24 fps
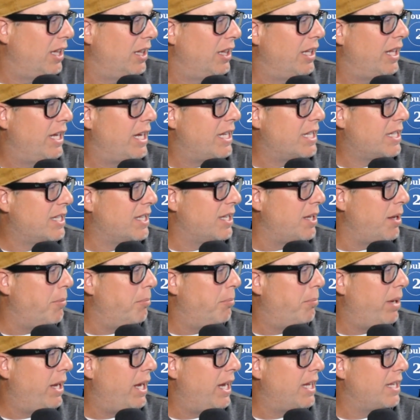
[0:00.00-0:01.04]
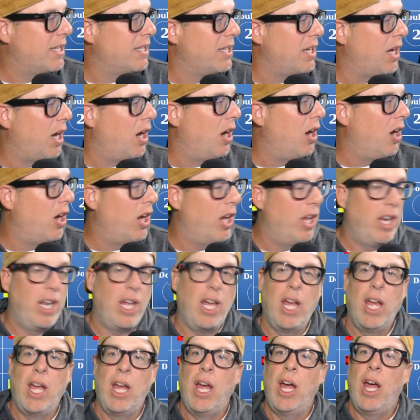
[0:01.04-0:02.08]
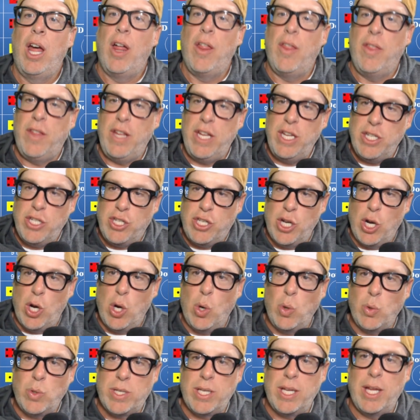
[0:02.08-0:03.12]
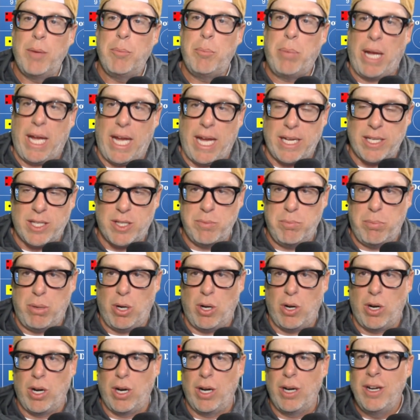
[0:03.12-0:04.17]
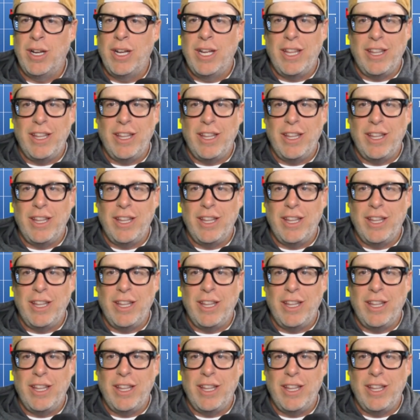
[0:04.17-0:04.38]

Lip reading: Let's bet on the don't pass bar.